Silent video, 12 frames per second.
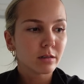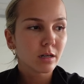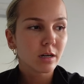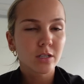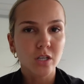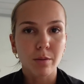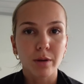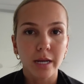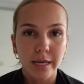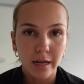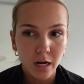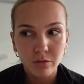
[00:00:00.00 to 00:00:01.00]
So I'm gonna
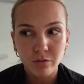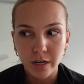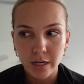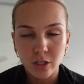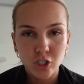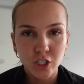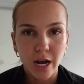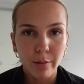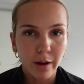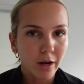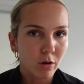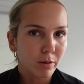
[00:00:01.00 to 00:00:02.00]
get unready, shower,
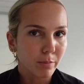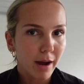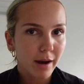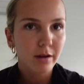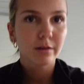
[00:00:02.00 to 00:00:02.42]
and I'll be back.